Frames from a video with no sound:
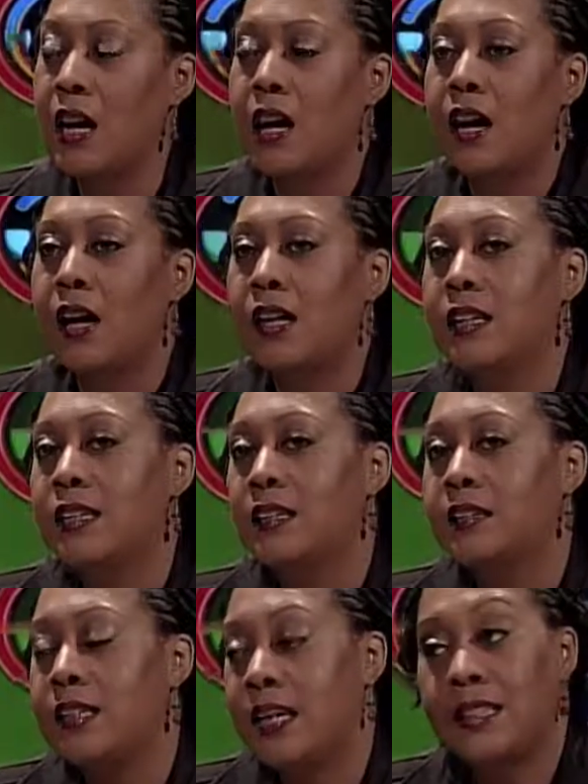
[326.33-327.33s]

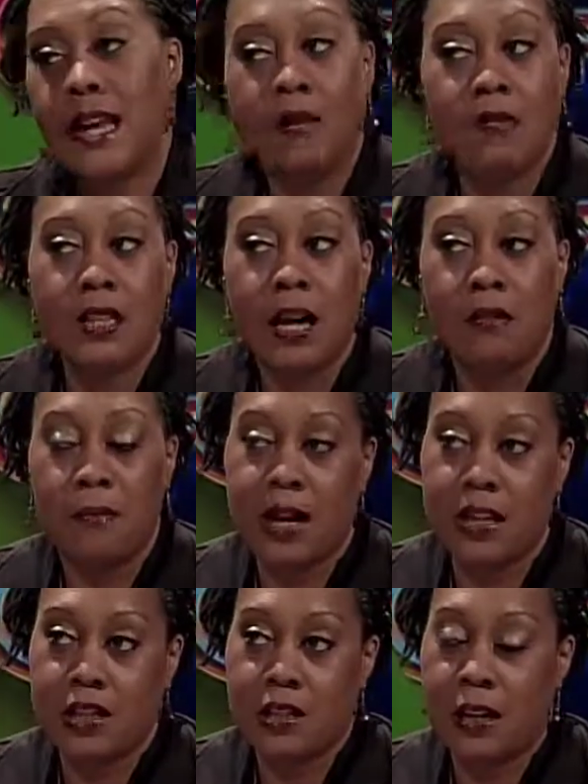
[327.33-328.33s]
that was how a
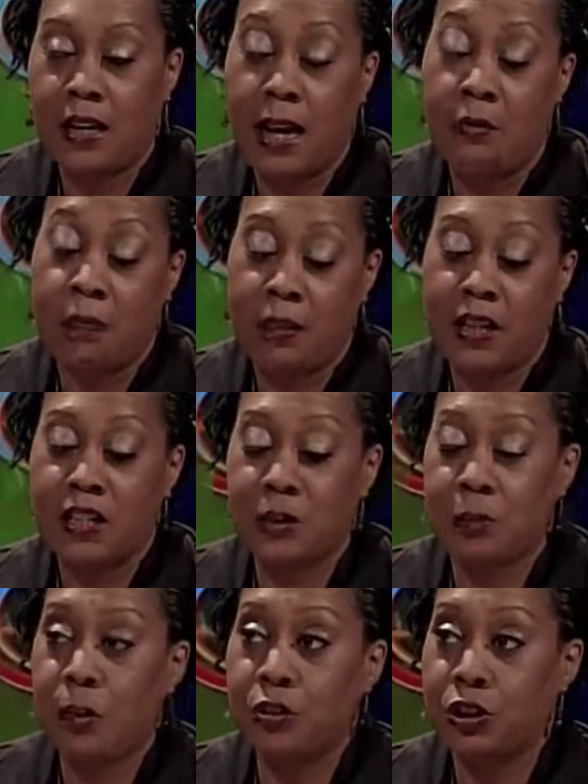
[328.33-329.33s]
man is
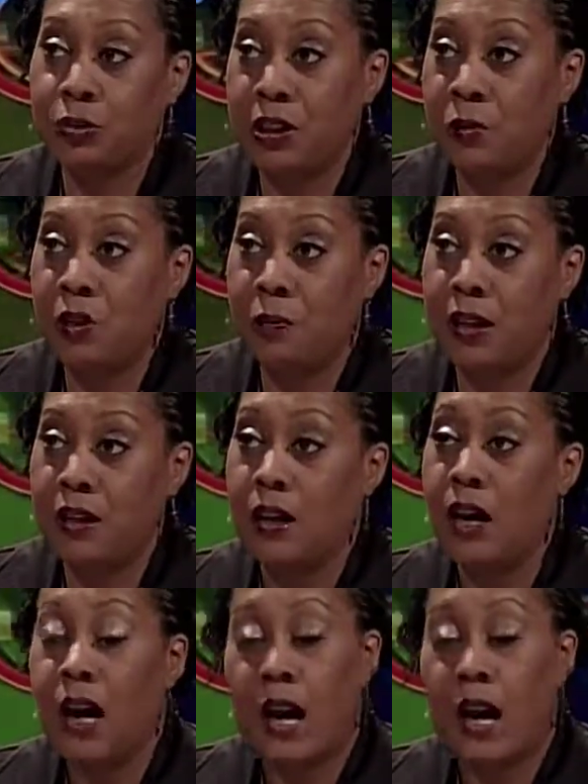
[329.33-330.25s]
supposed to treat a woman.